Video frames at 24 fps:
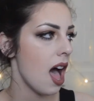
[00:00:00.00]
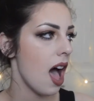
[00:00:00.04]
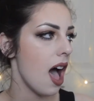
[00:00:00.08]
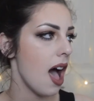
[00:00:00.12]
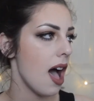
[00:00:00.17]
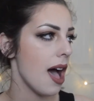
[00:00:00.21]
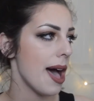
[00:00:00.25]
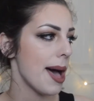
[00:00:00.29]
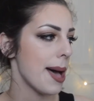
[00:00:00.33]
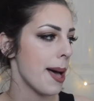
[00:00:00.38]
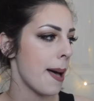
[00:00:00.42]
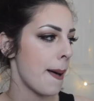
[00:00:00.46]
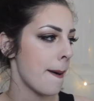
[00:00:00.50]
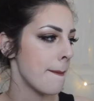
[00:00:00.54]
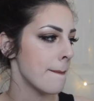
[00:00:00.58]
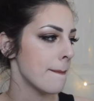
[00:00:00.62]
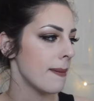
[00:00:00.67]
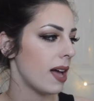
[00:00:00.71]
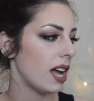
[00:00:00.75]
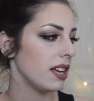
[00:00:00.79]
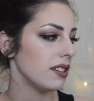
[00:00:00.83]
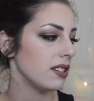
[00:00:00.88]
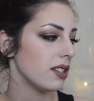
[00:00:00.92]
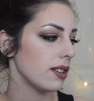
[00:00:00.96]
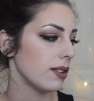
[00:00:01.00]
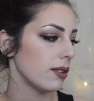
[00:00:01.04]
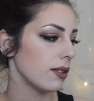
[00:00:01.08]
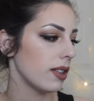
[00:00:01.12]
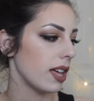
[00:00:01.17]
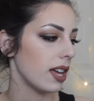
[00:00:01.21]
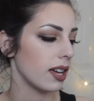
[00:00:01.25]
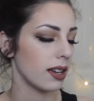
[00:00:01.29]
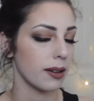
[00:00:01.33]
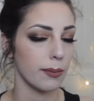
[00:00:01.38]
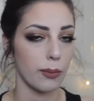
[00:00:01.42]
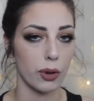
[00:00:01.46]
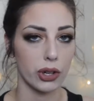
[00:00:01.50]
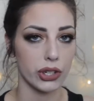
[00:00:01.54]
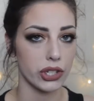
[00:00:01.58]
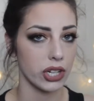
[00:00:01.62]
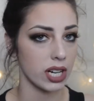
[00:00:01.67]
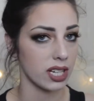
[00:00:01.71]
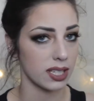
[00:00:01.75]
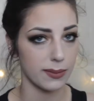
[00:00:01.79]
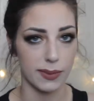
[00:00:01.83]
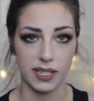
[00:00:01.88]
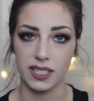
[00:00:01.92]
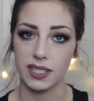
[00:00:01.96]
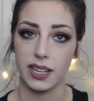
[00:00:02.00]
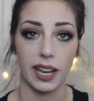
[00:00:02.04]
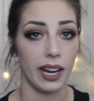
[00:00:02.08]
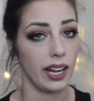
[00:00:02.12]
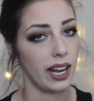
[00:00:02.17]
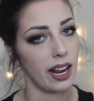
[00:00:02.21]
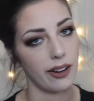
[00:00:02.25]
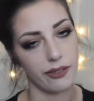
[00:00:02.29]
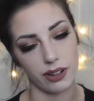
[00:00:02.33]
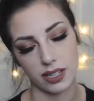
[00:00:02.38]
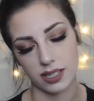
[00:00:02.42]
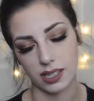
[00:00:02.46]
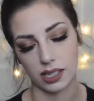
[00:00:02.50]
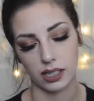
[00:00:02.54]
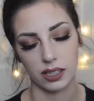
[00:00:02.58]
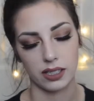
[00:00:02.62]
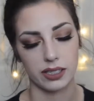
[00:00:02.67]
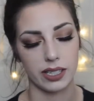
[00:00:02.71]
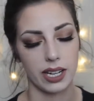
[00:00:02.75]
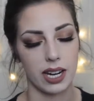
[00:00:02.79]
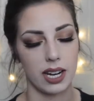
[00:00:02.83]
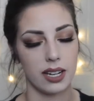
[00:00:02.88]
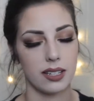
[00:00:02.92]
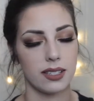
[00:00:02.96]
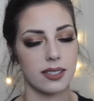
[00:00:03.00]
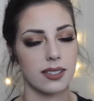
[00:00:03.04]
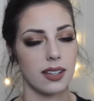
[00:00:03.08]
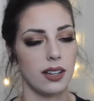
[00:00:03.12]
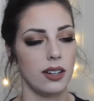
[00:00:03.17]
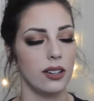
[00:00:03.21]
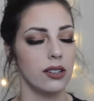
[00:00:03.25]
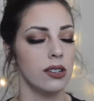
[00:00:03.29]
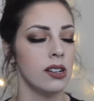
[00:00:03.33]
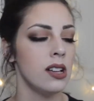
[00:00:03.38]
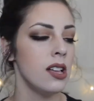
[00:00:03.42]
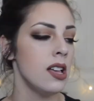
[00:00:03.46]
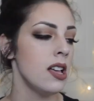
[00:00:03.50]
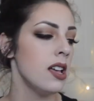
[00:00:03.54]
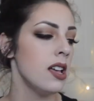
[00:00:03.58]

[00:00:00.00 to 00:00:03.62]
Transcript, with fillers: Um, I do like moisturize my skin every single day, so